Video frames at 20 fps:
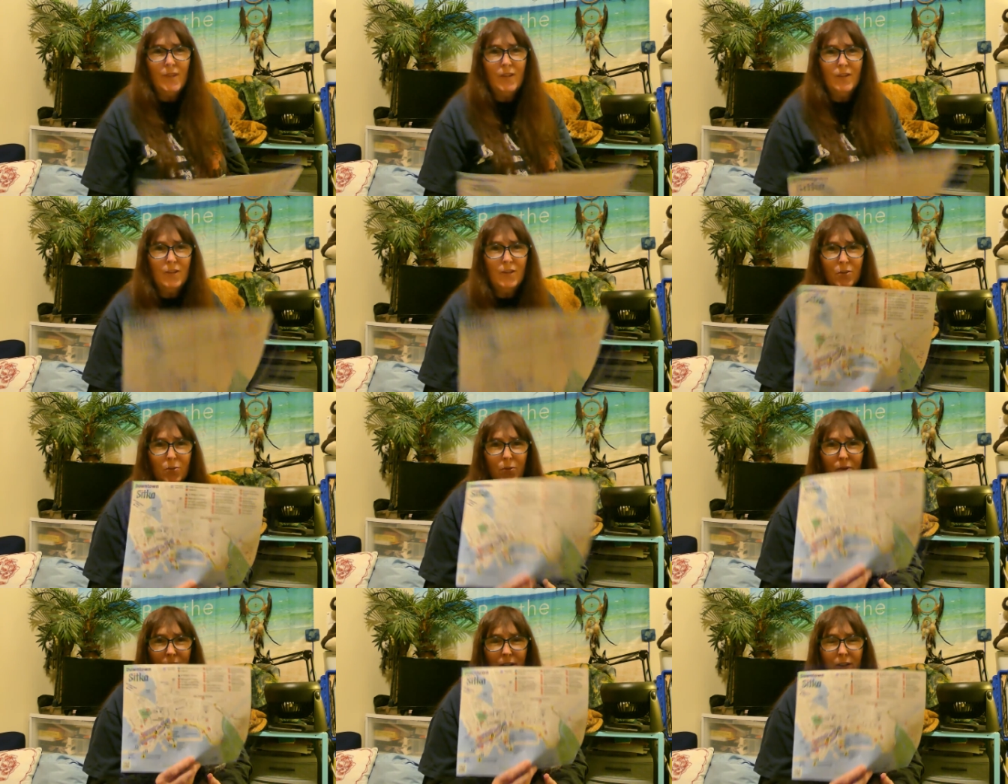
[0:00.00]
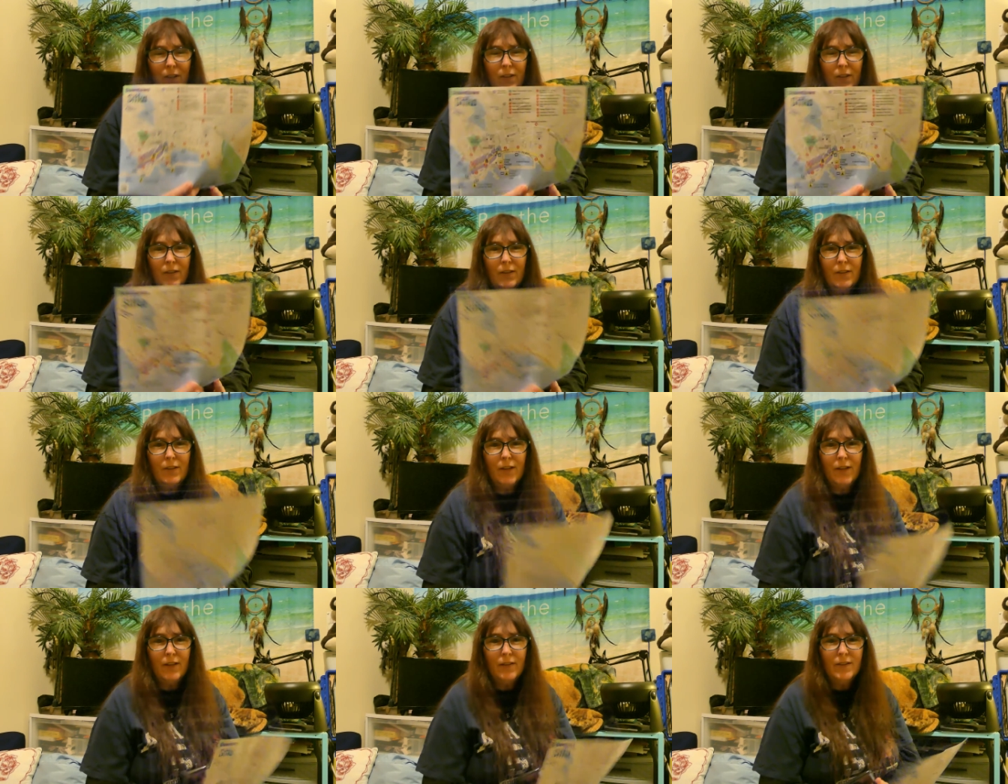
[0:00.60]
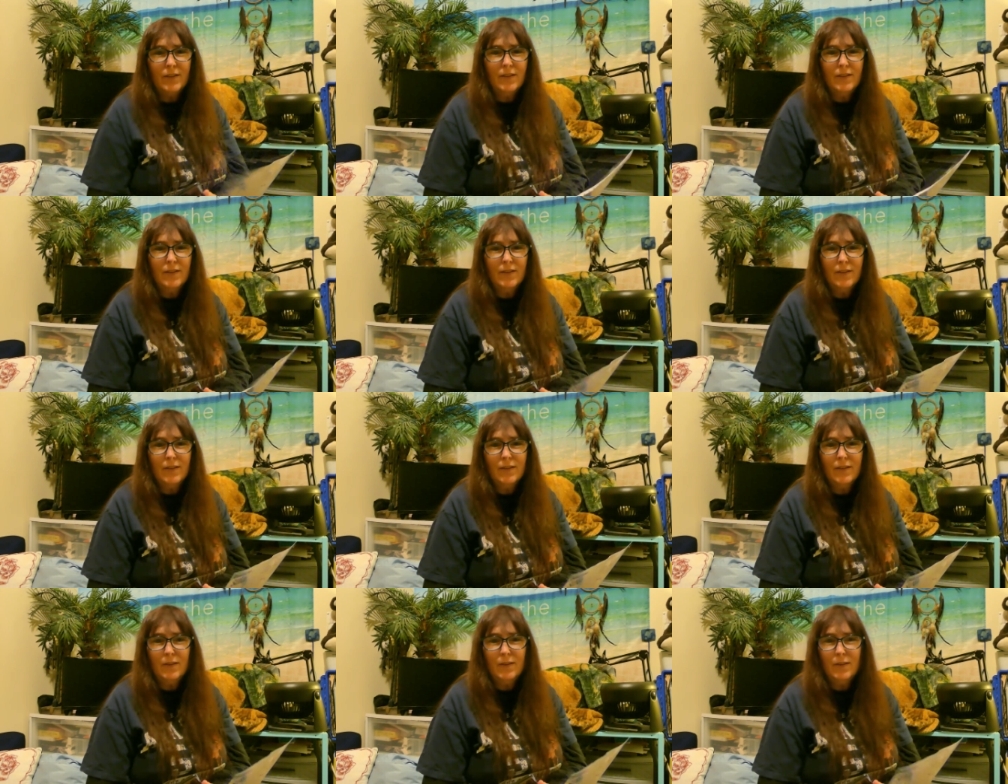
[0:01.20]
this was a, a last
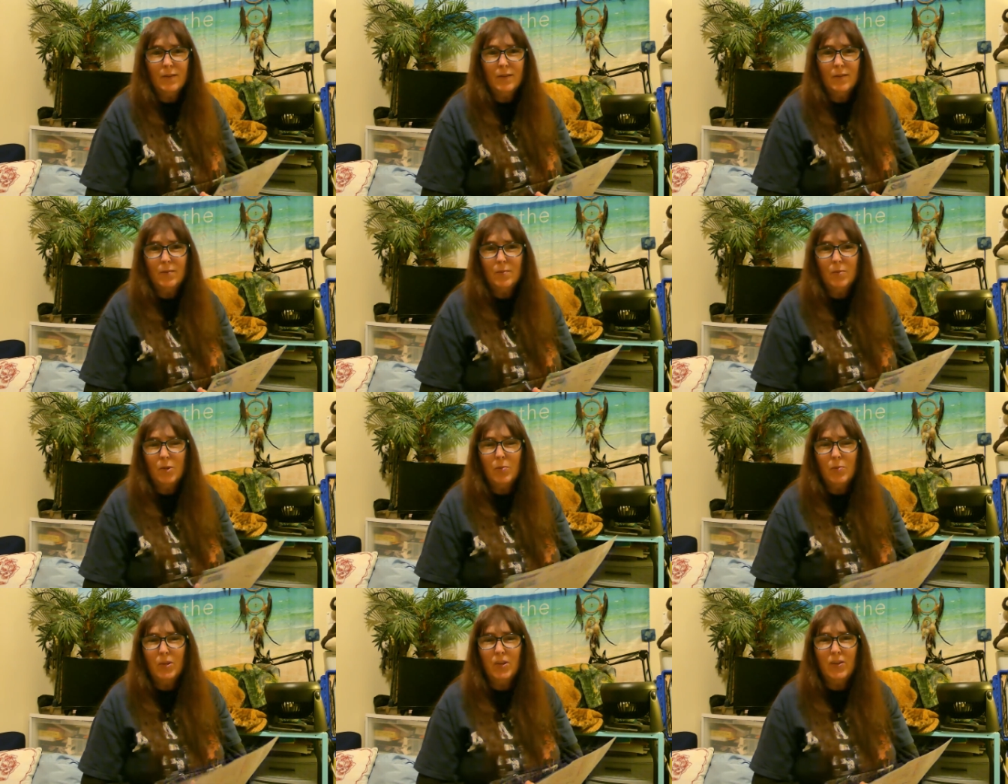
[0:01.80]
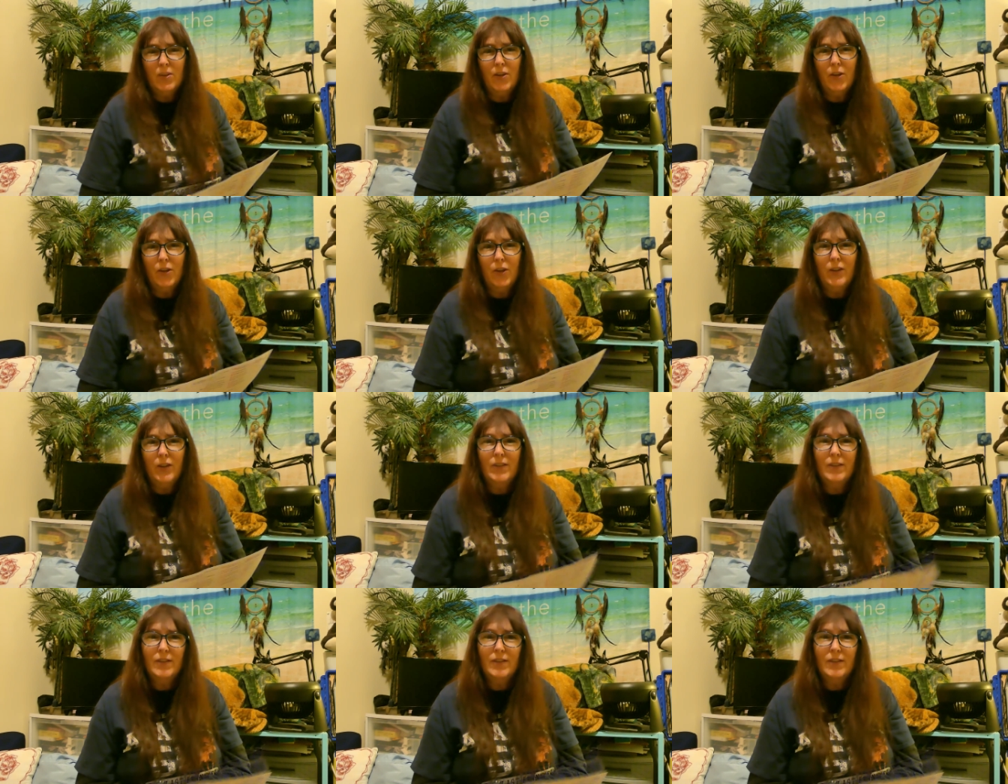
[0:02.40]
moment thought.